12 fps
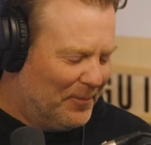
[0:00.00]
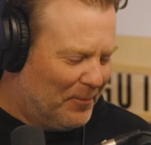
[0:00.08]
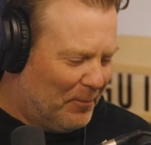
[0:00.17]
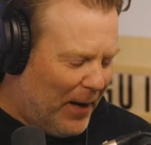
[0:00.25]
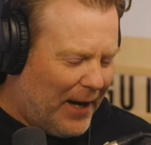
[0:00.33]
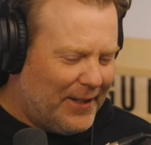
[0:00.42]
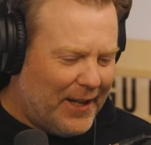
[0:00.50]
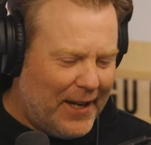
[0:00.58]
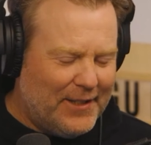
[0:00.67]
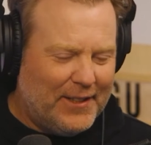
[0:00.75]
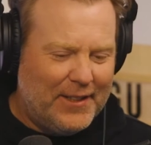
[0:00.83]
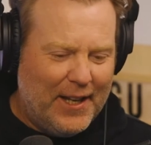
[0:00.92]
My
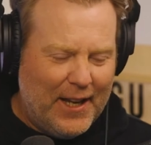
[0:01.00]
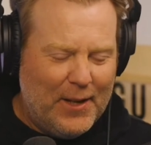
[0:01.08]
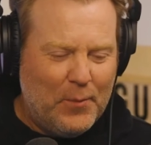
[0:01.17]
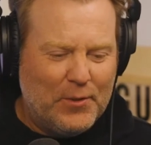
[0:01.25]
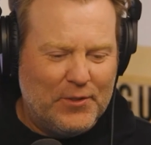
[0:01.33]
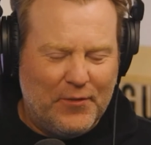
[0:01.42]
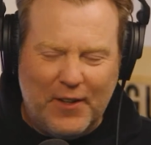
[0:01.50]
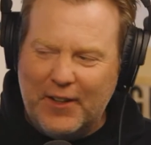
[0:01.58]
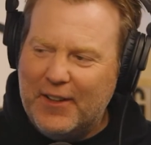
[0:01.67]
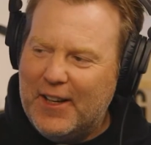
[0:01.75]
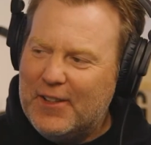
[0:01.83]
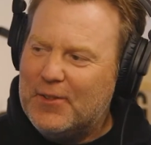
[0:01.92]
day today was
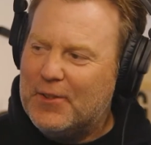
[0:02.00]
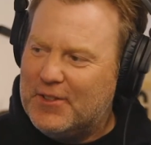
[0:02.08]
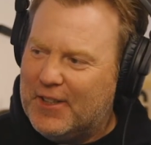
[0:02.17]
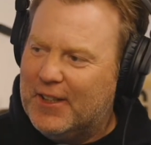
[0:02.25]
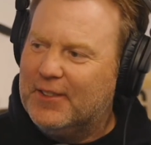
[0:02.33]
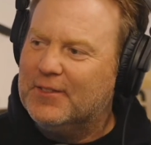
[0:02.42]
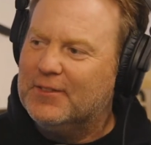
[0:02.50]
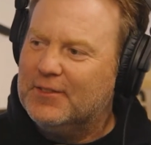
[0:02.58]
very interesting.